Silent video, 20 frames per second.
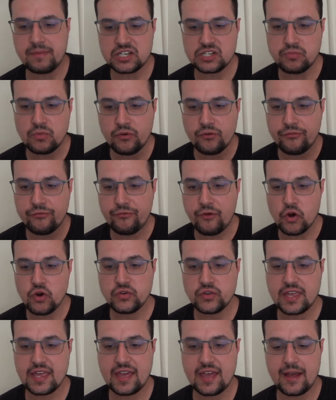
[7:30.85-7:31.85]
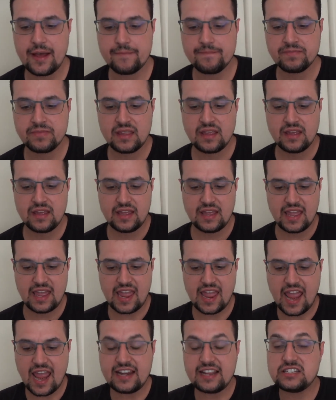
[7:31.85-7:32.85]
much more folkier.
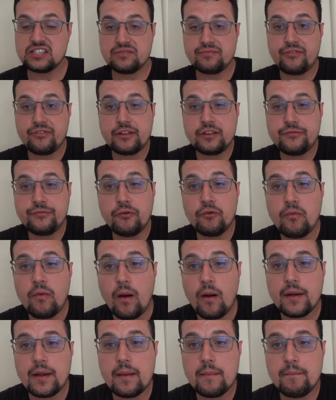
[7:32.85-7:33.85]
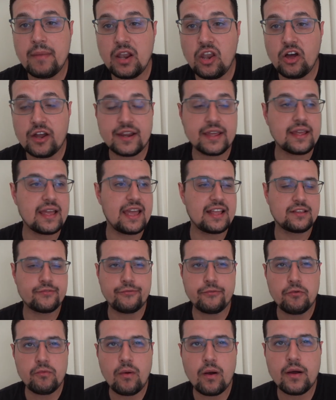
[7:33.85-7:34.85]
And it's full-on melodic, it's
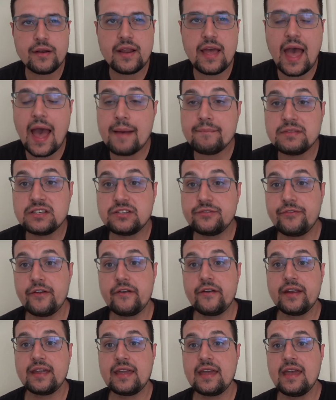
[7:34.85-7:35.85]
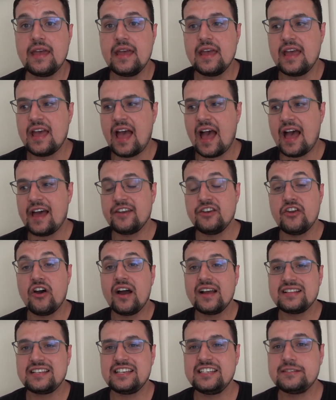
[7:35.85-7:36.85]
full-on atmospheric
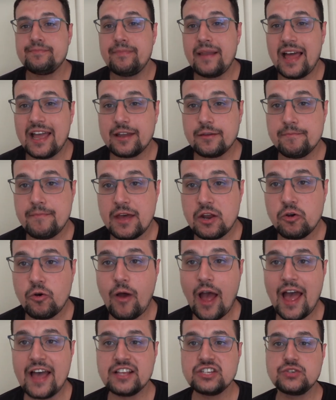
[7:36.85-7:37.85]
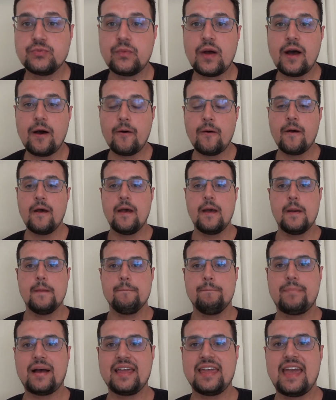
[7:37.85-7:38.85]
90s black metal as well.
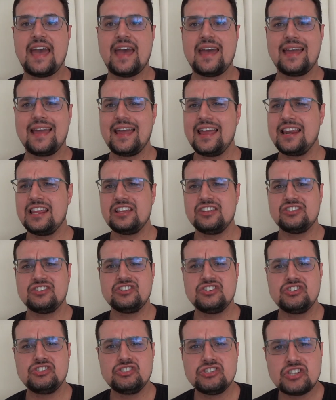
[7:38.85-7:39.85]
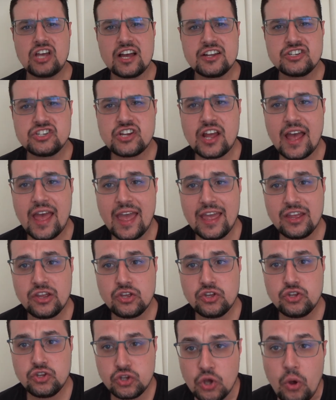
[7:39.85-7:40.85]
But yeah, it is such a
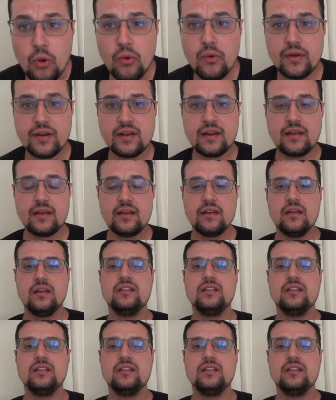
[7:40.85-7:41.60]
good